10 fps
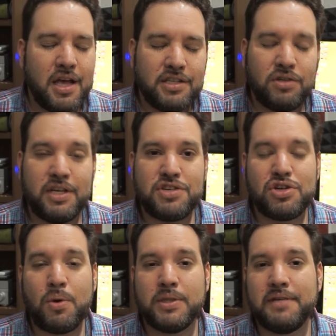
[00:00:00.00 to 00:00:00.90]
So they
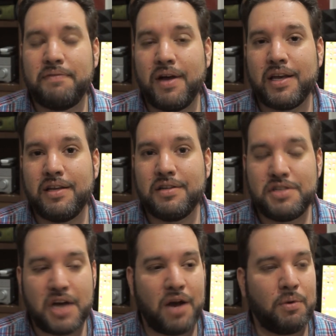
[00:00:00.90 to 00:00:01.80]
show us a fucking
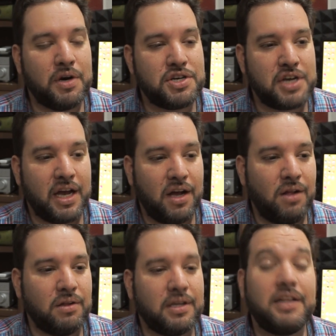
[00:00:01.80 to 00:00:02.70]
Jaguar
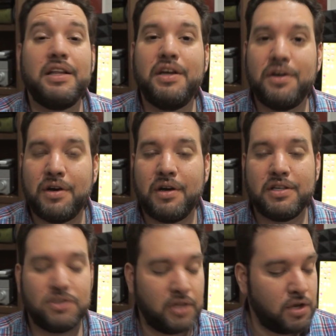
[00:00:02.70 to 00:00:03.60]
shell clear
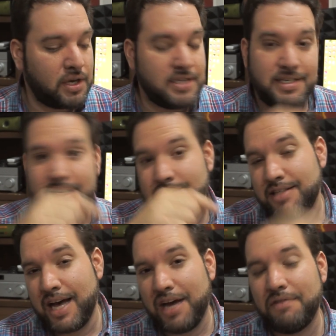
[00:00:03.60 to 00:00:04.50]
so that you can see
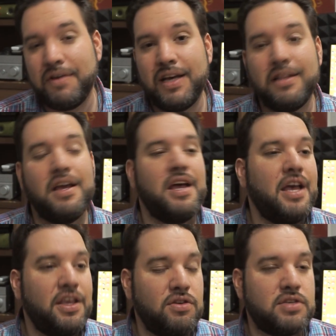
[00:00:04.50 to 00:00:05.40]
inside of it.
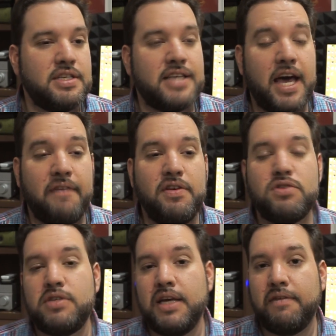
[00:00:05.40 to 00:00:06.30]
You see inside of it, you
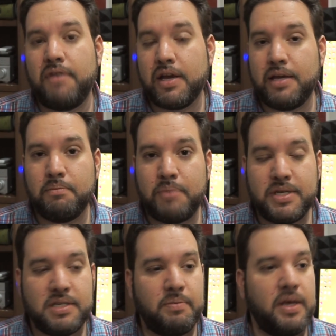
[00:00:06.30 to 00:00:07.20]
see a fucking
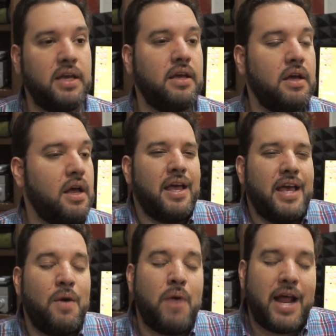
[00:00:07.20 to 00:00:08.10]
PCB,
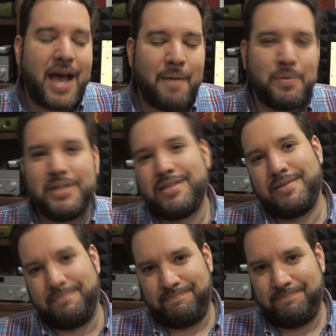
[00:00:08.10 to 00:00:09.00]
and what happens?